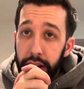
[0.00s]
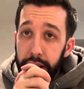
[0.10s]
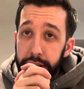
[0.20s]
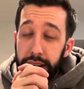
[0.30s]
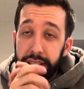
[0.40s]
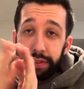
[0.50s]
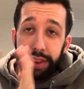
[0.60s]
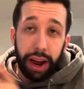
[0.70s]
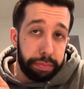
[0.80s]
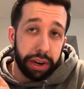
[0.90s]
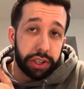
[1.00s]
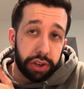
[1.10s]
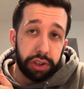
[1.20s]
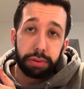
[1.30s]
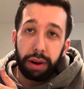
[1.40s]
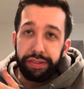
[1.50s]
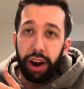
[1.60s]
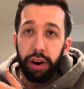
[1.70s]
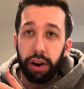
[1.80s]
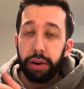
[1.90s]
you guys have not been introduced to my
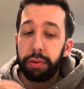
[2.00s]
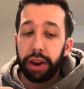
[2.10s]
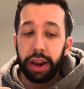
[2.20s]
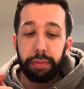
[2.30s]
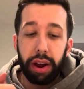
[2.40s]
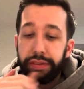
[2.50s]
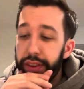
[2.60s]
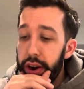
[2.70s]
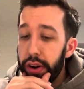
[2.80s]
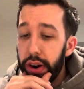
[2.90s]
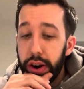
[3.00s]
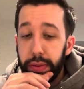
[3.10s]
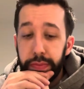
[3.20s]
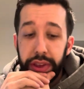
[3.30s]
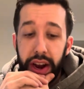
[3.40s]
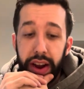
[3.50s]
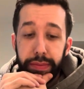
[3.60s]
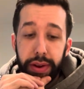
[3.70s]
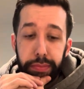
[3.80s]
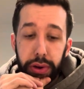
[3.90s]
firearm, and my firearm that I've
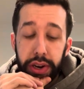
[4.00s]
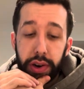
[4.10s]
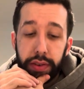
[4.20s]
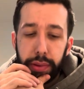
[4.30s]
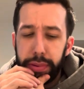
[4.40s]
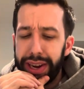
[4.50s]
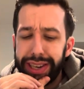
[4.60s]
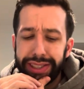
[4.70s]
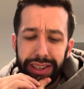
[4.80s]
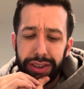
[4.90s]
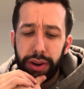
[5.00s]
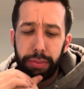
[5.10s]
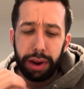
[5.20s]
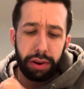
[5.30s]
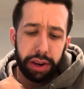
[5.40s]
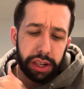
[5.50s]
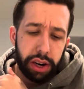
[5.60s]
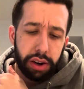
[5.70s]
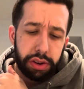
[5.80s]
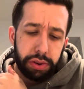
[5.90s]
been building over the past, I don't know, about a
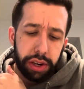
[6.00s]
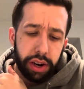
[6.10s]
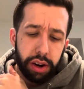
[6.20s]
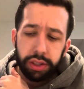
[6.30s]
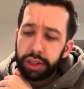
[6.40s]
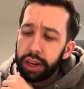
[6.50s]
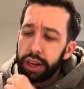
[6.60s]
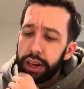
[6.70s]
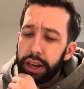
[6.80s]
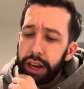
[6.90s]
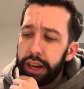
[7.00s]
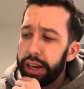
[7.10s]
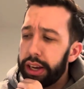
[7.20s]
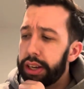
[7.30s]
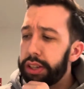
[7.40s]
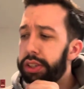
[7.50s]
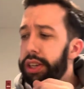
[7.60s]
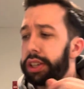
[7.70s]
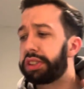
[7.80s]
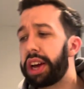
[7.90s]
year, 2 years, is
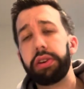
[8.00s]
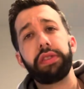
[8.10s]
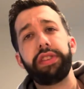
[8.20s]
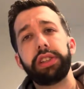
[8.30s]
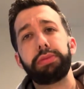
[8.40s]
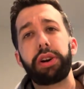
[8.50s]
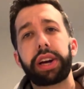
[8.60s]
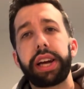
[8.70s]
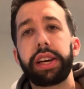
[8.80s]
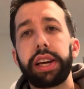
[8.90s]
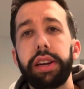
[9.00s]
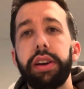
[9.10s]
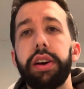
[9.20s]
this Daniel Defense Mark 18,